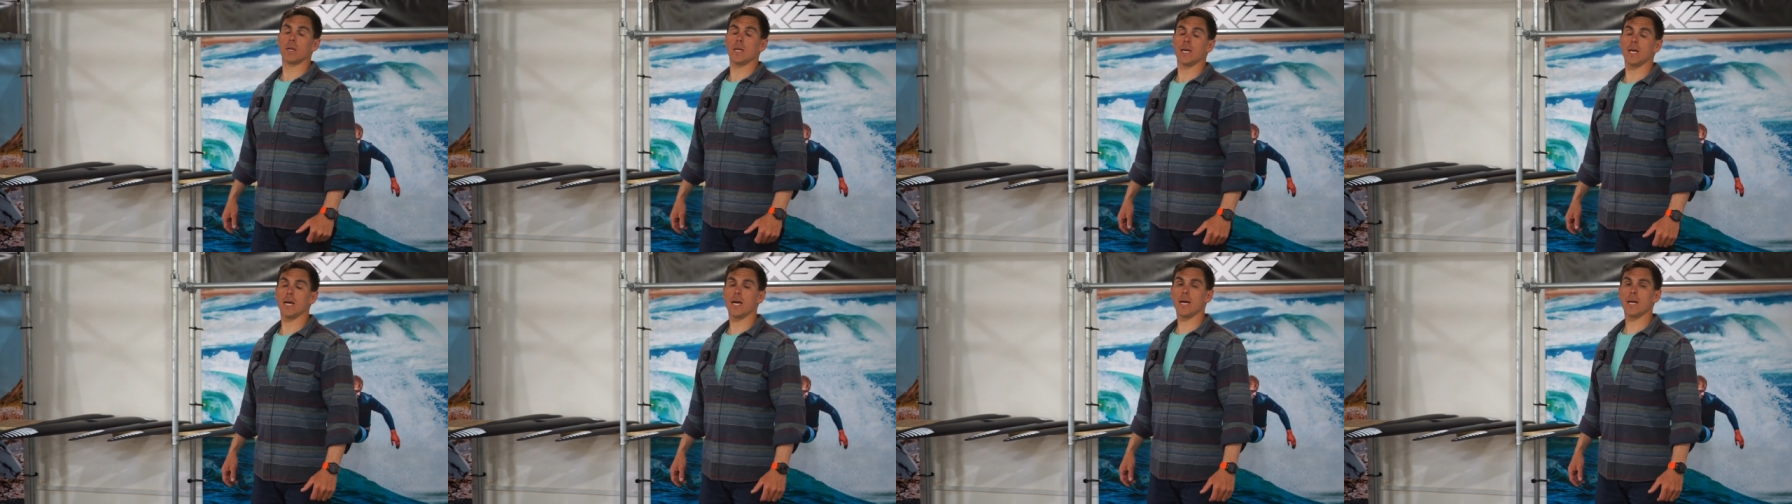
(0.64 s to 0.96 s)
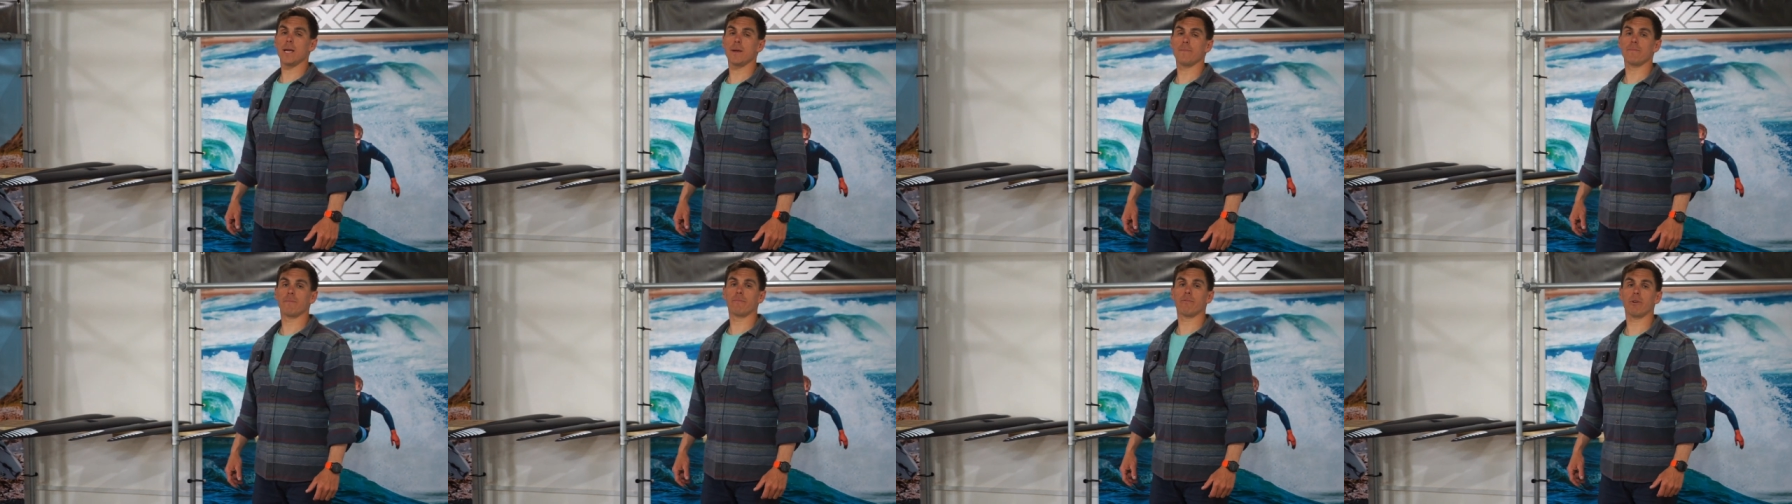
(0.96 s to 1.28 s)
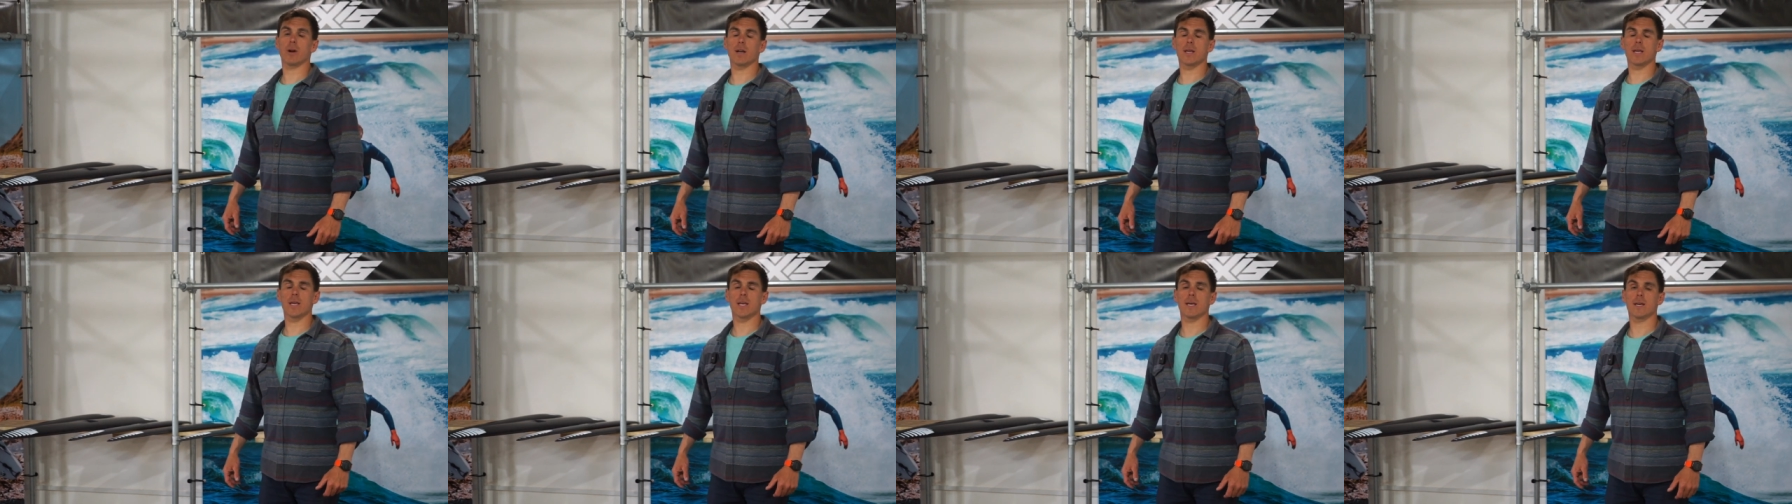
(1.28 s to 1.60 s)
Hey,
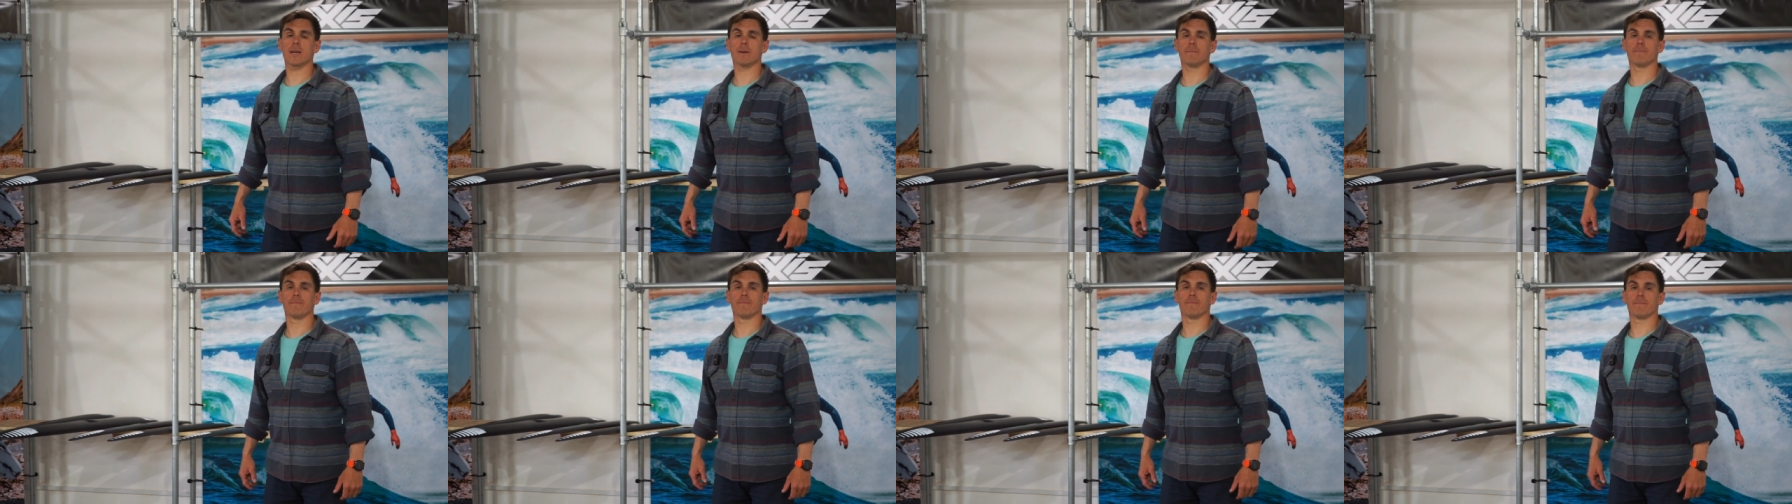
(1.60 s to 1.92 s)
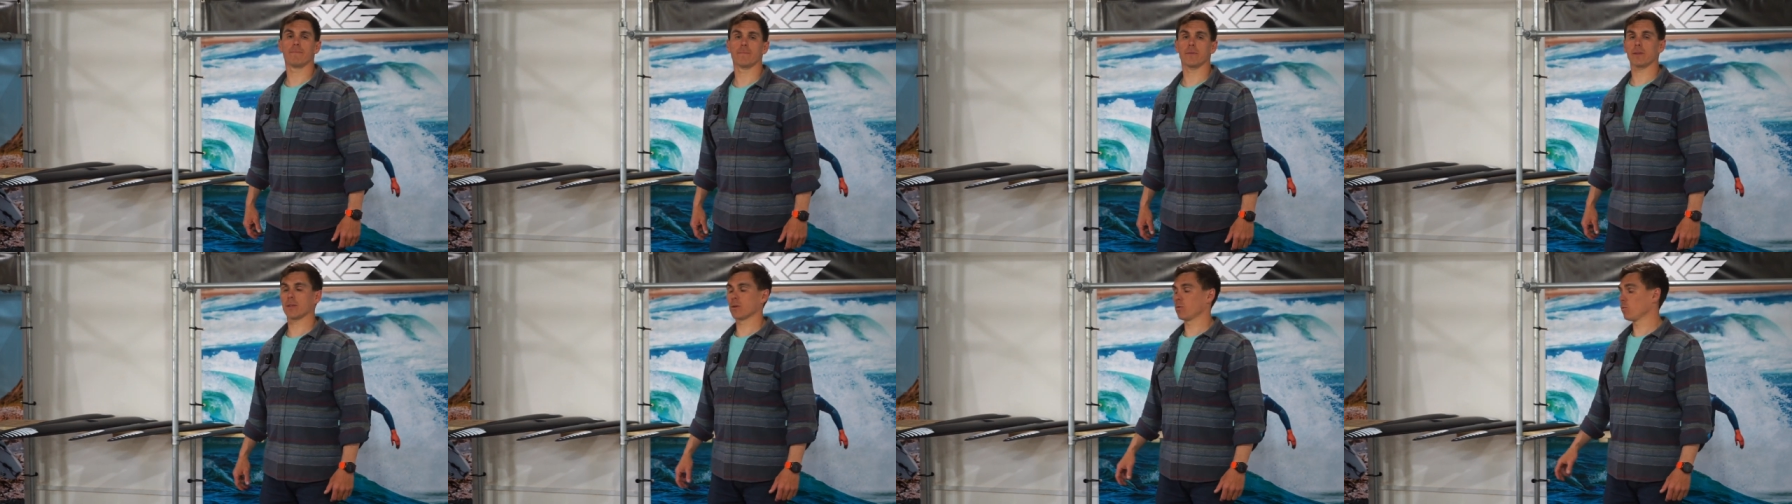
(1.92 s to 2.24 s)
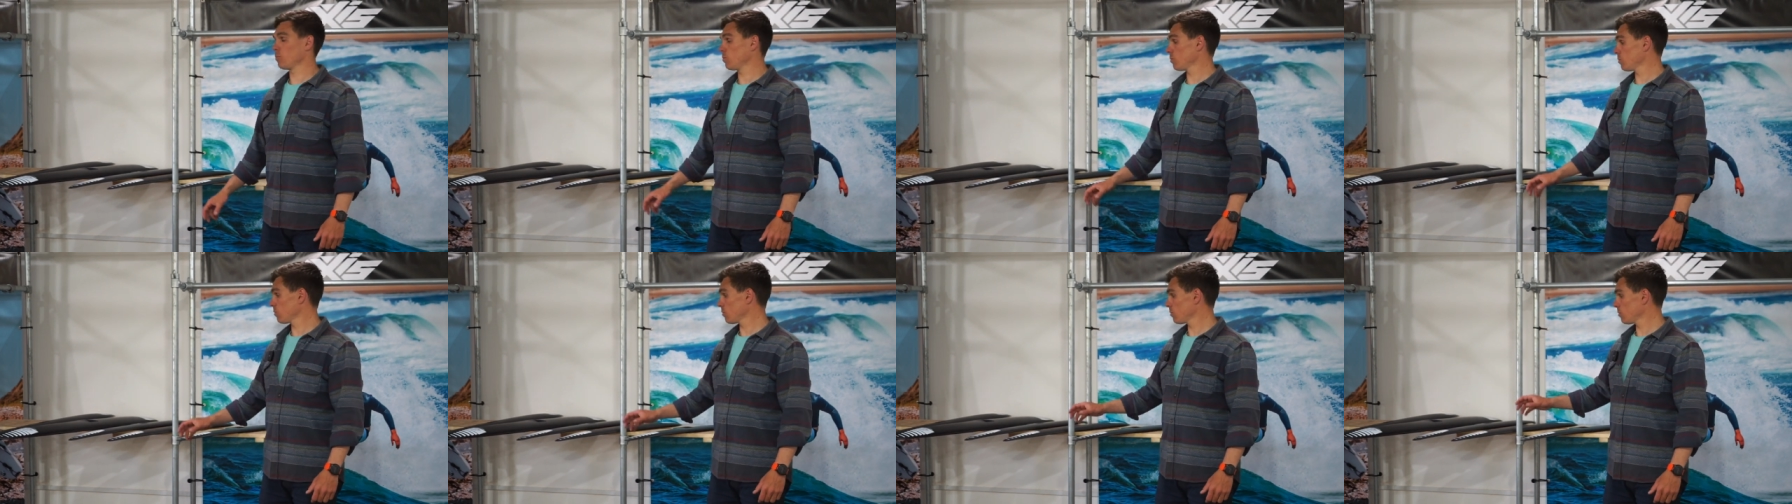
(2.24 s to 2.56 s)
Freddie here.
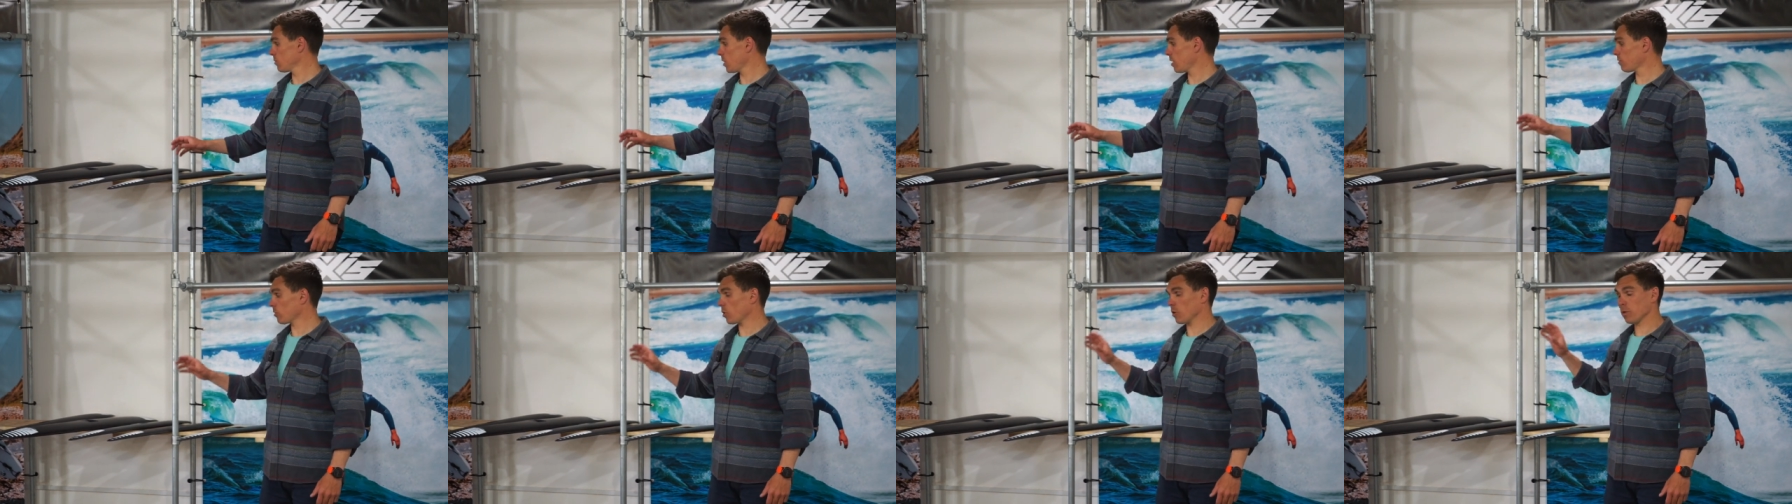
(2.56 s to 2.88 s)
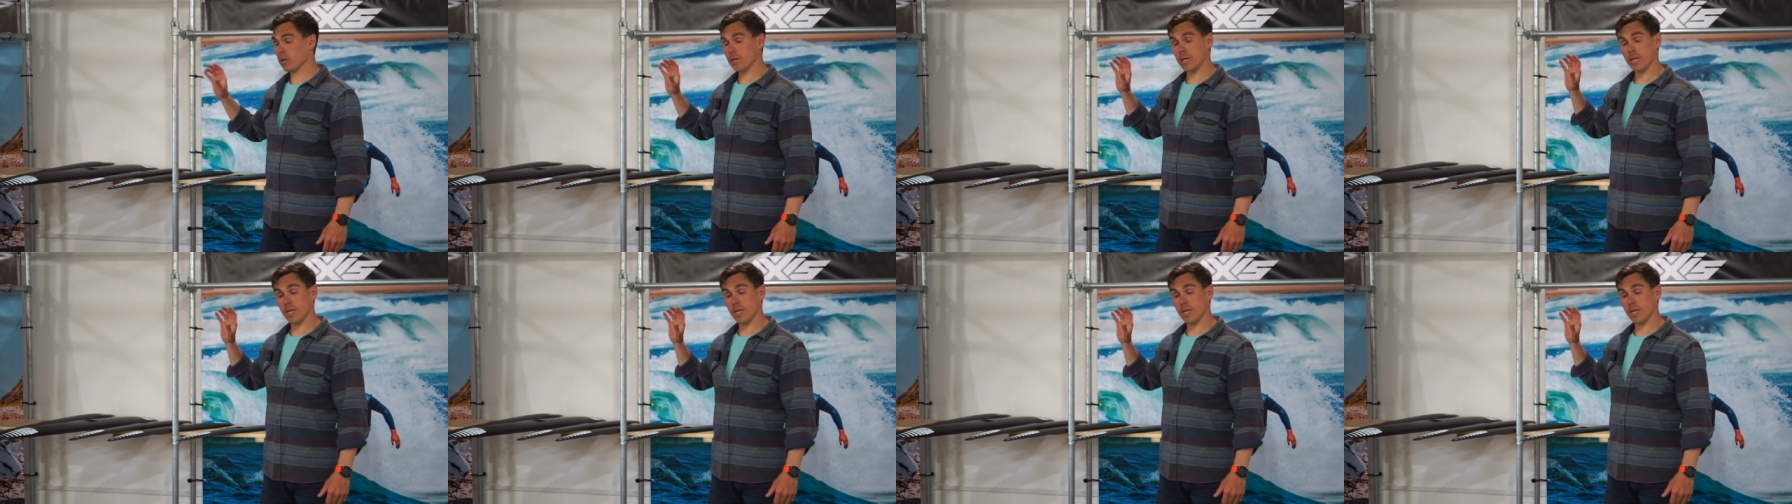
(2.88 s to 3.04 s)
I've got